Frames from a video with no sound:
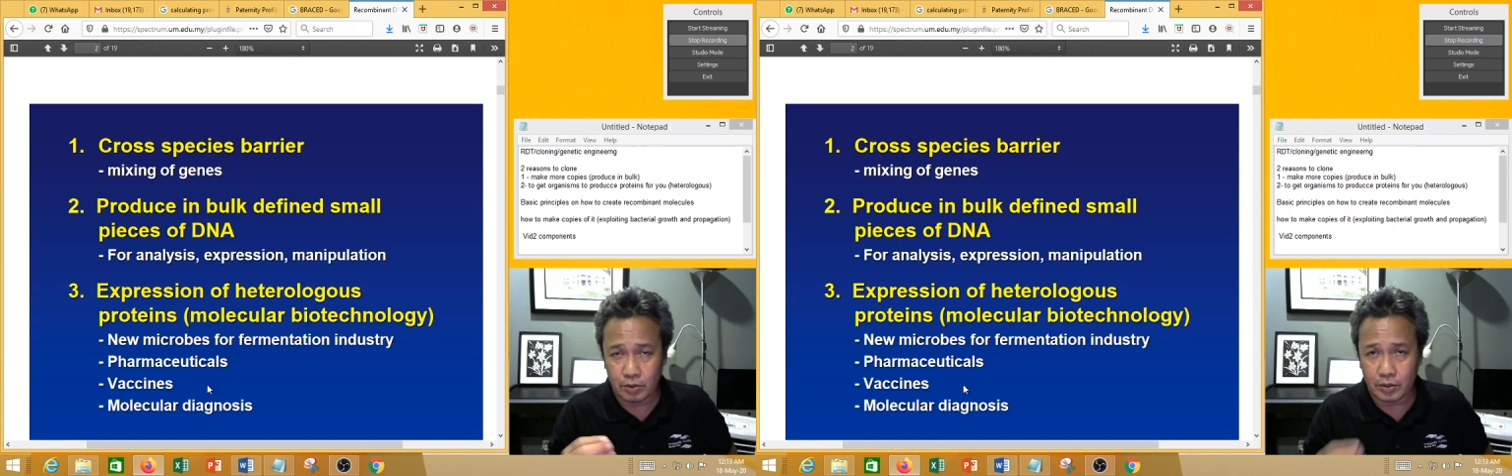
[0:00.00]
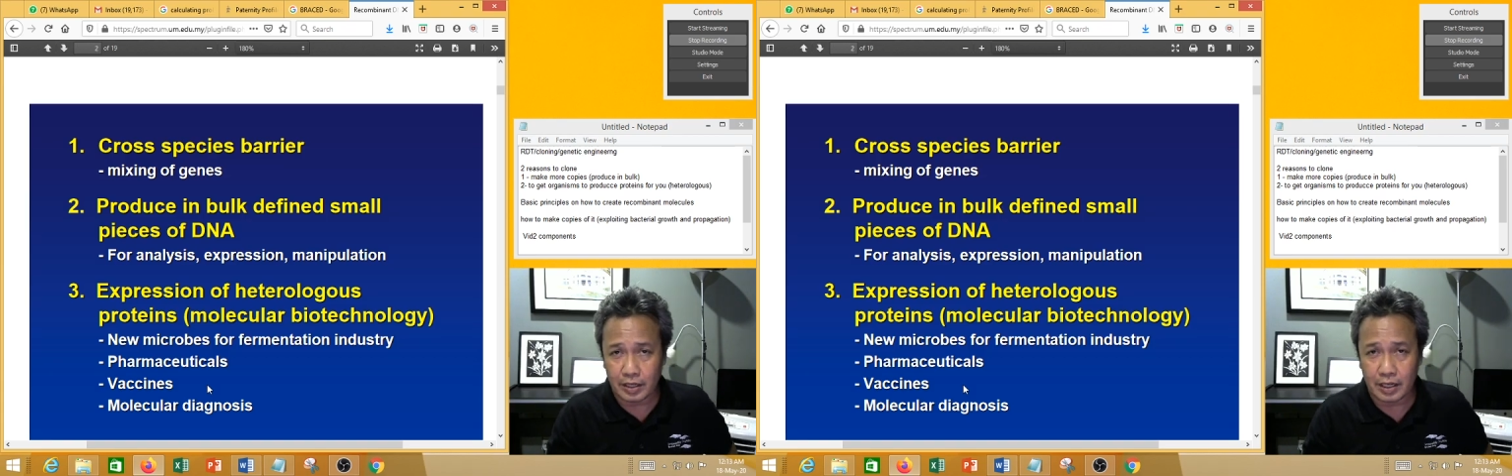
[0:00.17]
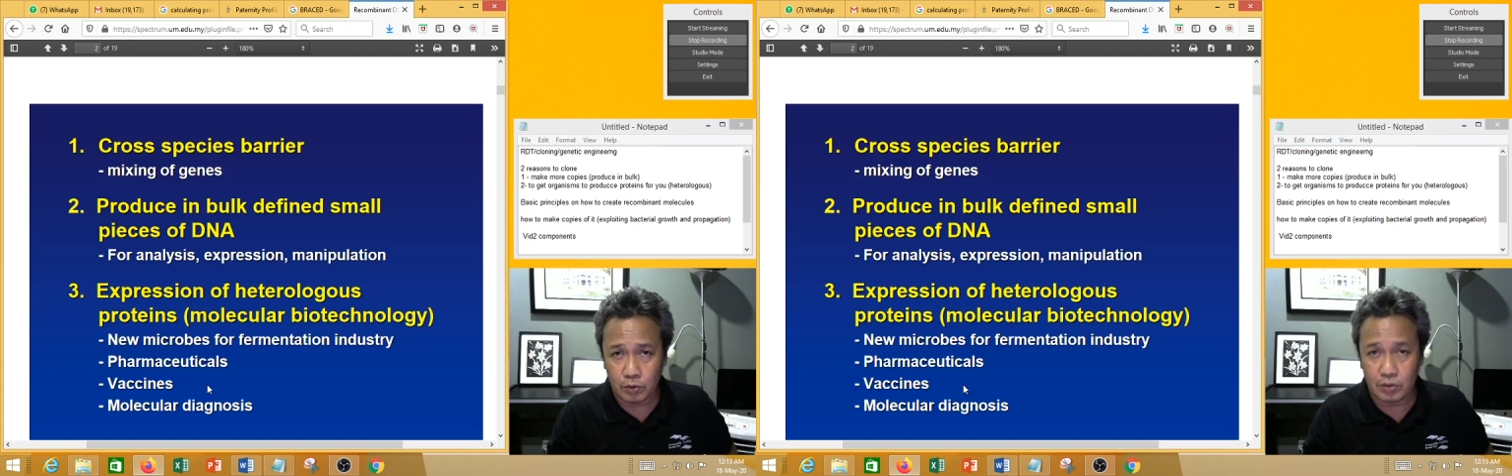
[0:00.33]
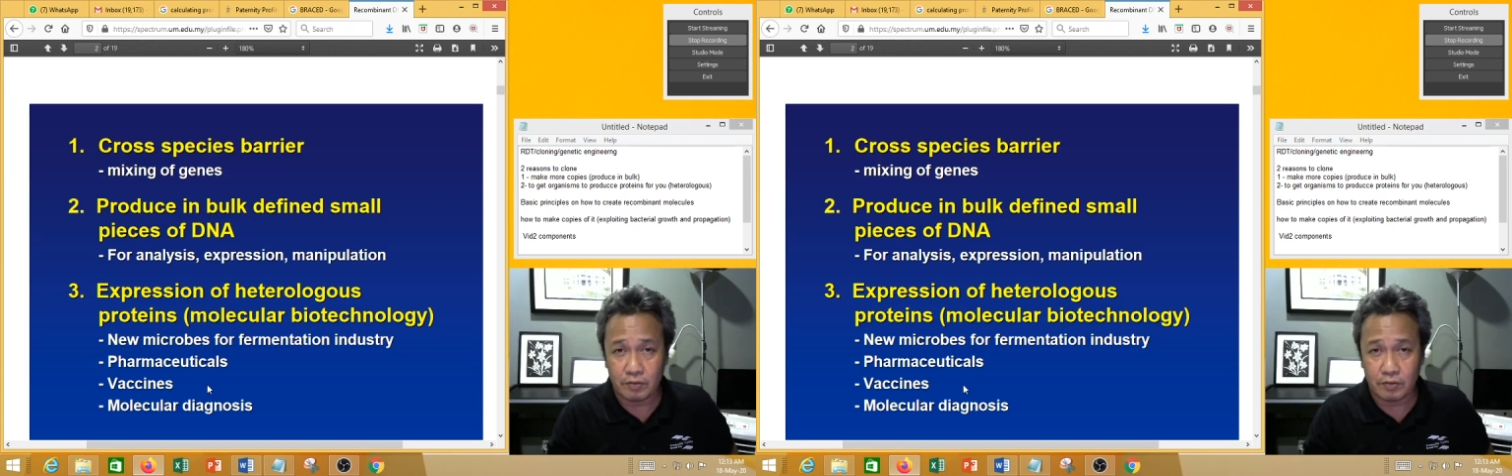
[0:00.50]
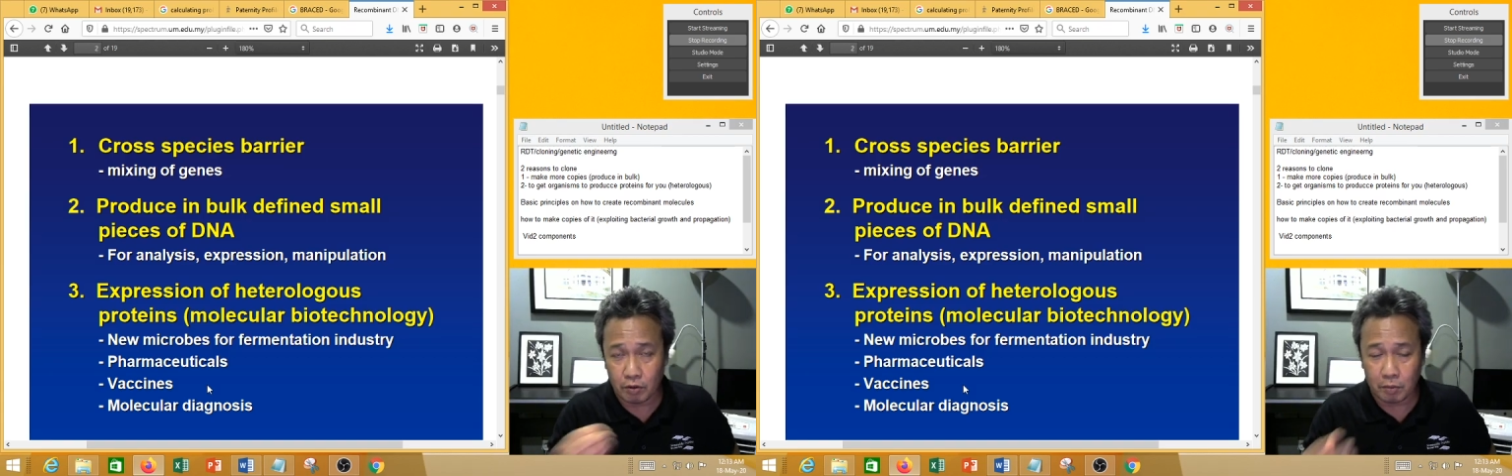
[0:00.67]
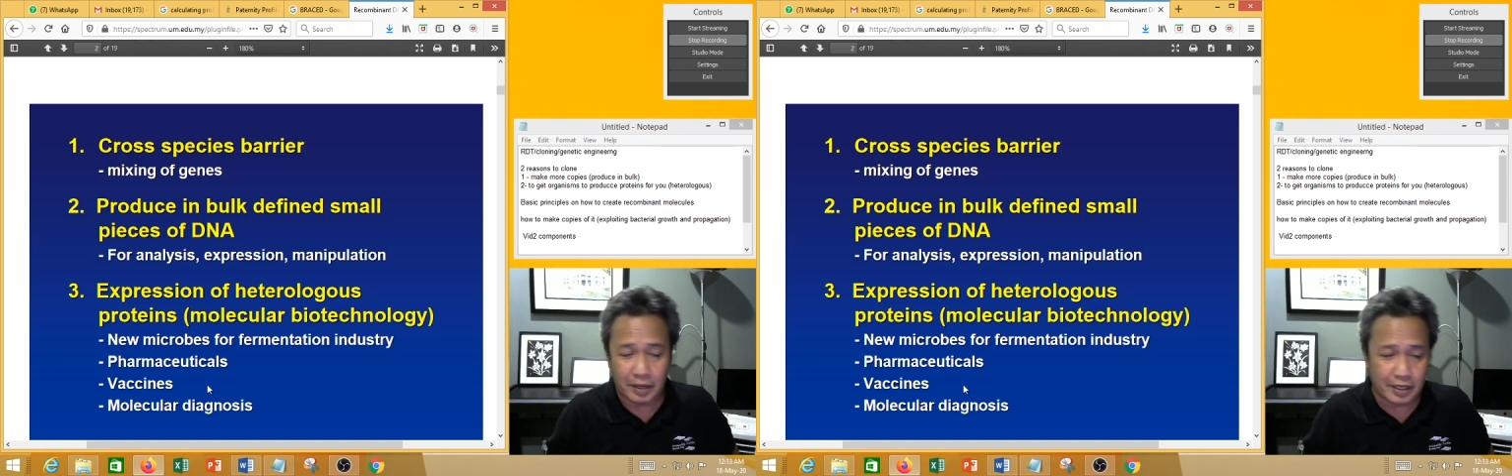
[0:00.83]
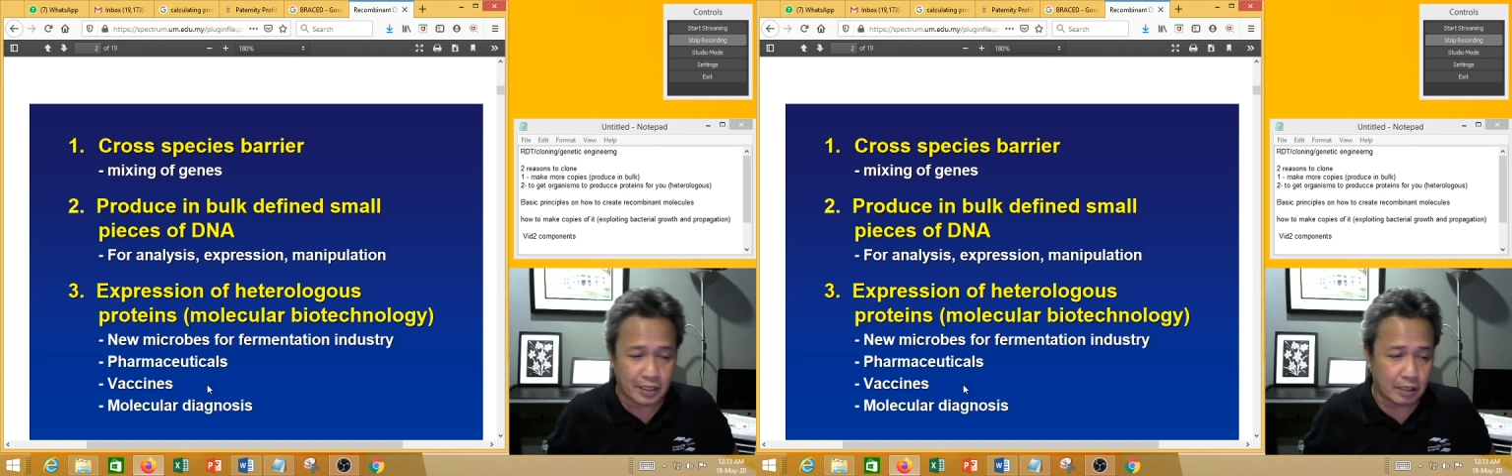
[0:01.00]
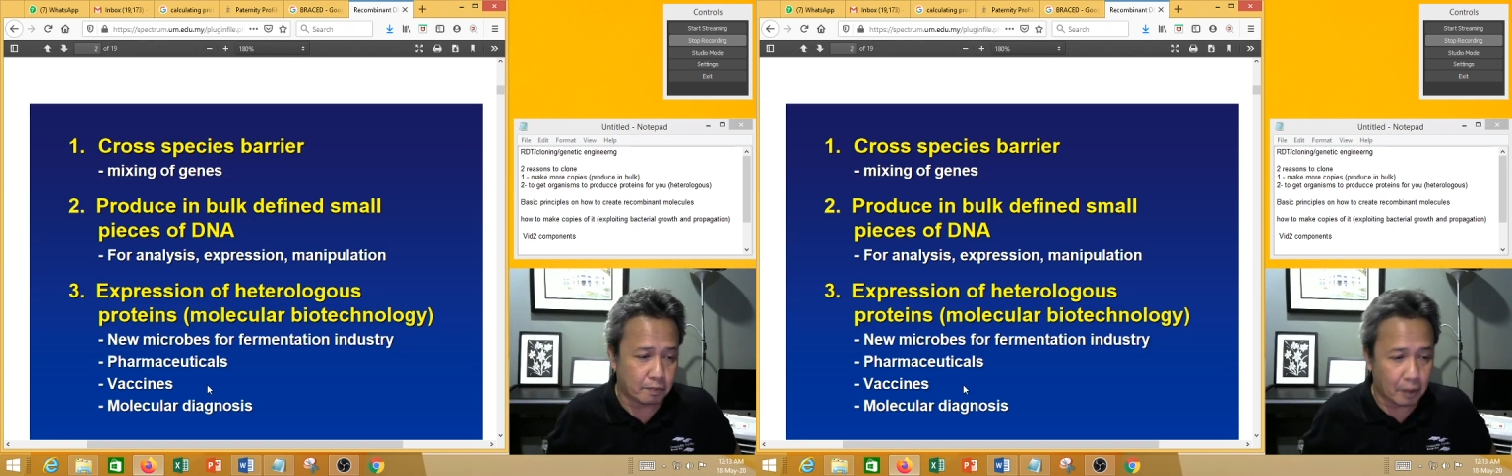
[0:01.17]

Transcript: you can use it for medical